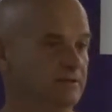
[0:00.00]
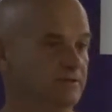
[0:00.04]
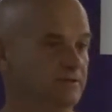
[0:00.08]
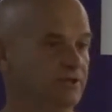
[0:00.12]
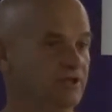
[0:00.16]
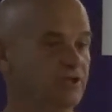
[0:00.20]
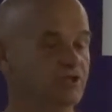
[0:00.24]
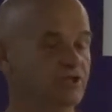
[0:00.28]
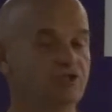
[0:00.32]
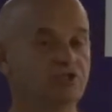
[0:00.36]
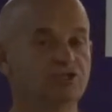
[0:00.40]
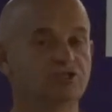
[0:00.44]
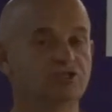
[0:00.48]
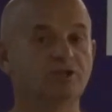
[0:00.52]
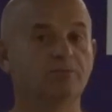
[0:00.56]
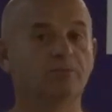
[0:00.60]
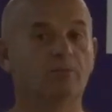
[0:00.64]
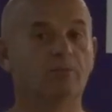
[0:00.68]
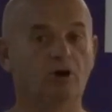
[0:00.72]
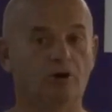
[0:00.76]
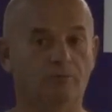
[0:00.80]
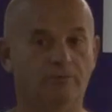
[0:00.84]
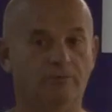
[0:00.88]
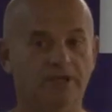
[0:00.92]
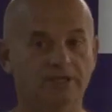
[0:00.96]
This is the
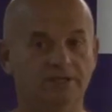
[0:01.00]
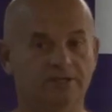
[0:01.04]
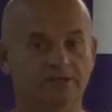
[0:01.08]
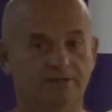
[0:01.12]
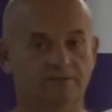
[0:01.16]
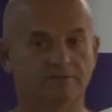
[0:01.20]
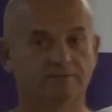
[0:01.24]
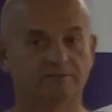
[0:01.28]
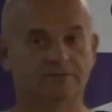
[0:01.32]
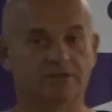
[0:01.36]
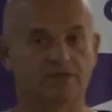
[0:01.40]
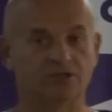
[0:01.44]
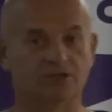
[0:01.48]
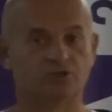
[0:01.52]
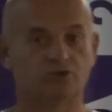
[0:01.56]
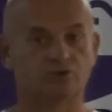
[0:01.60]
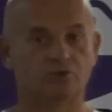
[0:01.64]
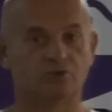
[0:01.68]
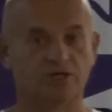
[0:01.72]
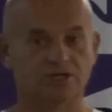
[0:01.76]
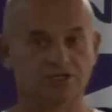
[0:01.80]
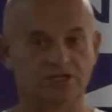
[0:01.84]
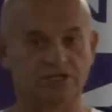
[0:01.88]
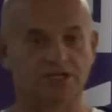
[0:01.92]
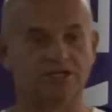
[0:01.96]
moment, as soon
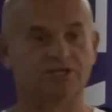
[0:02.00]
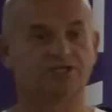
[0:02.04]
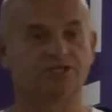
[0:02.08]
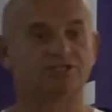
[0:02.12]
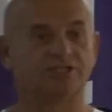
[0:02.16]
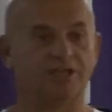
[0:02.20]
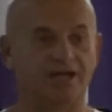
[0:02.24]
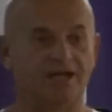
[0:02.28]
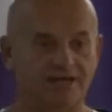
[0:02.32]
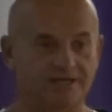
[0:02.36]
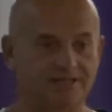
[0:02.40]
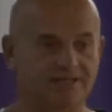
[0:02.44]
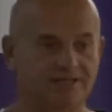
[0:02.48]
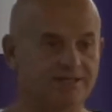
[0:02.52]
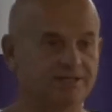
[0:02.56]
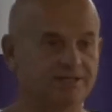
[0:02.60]
as I start